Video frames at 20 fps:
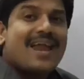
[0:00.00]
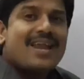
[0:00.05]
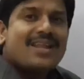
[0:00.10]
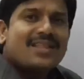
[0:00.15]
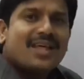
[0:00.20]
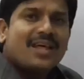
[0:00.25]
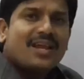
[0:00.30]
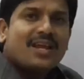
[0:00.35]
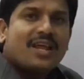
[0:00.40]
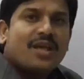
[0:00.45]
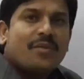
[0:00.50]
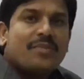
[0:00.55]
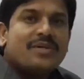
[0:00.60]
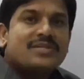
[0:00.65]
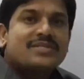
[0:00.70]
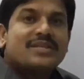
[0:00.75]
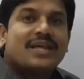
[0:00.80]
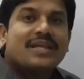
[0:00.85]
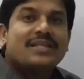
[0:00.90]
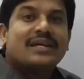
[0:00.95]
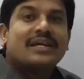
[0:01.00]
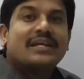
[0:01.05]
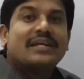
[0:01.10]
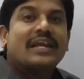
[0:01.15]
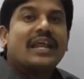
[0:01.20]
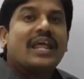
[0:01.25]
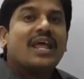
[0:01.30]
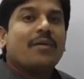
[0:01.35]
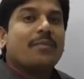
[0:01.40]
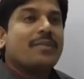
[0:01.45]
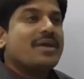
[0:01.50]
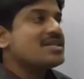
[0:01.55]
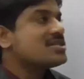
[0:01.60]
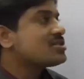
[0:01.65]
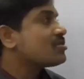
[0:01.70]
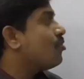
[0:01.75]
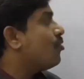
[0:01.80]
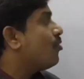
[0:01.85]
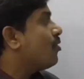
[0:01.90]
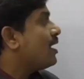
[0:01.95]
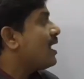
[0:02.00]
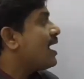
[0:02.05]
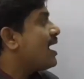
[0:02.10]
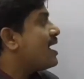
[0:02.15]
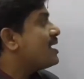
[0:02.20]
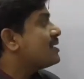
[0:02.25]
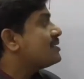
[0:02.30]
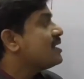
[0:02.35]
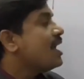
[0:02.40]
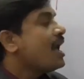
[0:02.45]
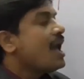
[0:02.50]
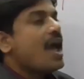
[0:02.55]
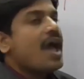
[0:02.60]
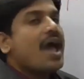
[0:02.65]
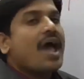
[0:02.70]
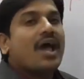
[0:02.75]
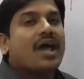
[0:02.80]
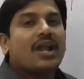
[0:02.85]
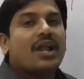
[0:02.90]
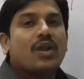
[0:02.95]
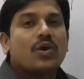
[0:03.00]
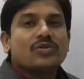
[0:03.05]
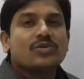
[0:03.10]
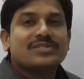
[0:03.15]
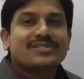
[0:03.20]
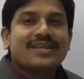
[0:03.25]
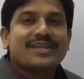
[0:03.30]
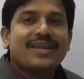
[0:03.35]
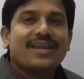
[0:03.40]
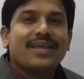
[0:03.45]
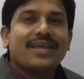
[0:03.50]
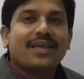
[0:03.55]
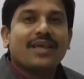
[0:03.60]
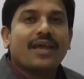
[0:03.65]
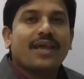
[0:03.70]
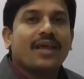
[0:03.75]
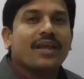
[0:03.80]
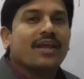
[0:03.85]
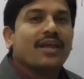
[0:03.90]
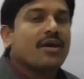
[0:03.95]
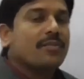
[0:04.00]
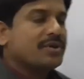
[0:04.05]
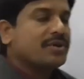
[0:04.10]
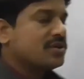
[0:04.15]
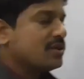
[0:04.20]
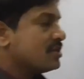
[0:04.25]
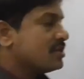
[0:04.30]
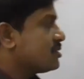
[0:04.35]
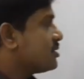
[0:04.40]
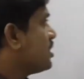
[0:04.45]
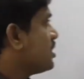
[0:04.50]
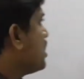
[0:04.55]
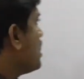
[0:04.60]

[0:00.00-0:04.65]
another name is there, that name is called as allosteric inhibitors.